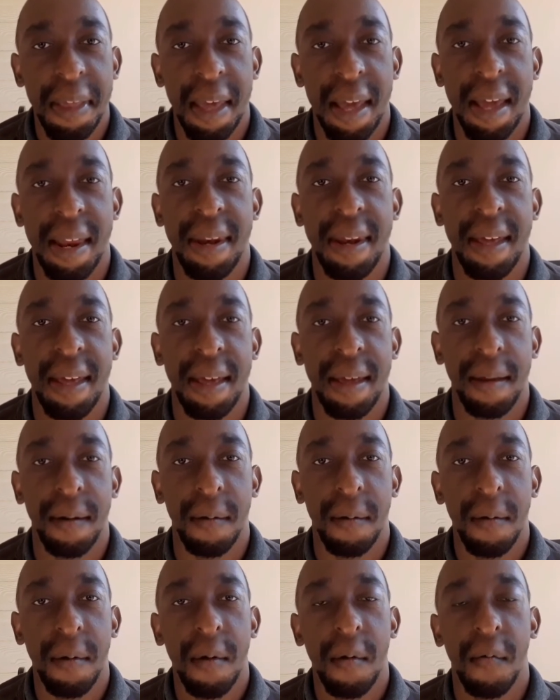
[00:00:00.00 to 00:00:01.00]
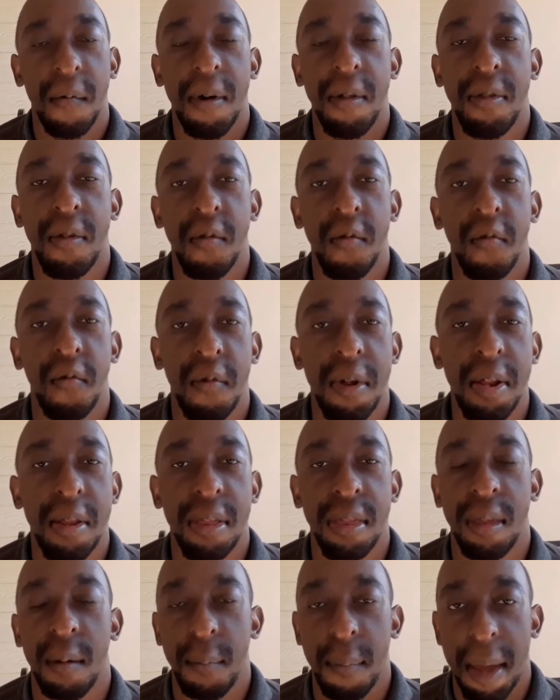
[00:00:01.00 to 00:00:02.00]
and then once you
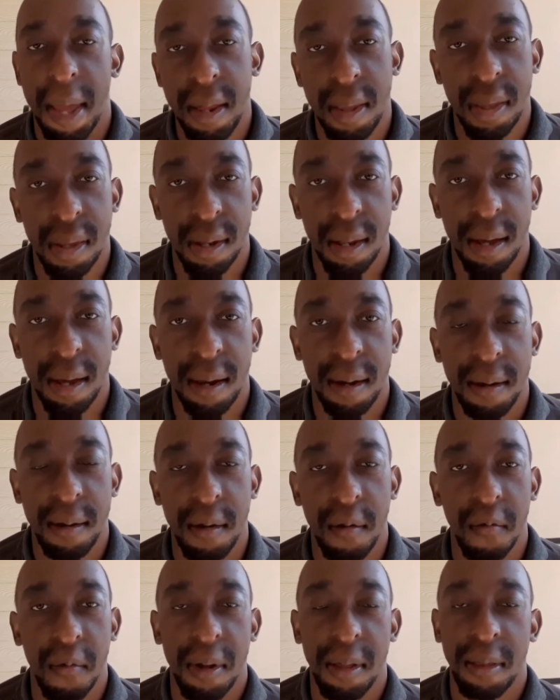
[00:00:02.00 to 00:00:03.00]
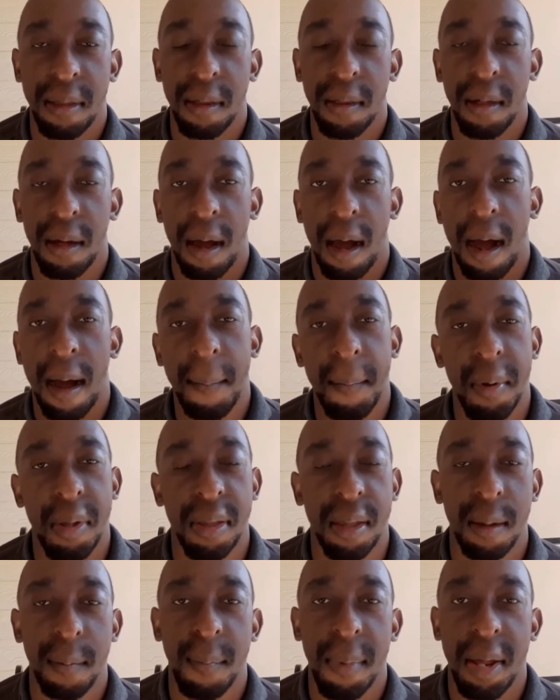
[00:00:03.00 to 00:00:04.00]
reach the baseline, you run to the
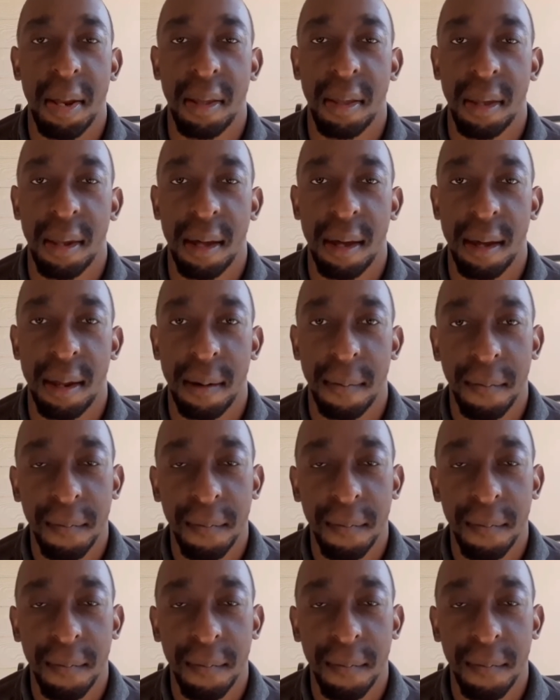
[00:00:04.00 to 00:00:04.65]
opposite baseline,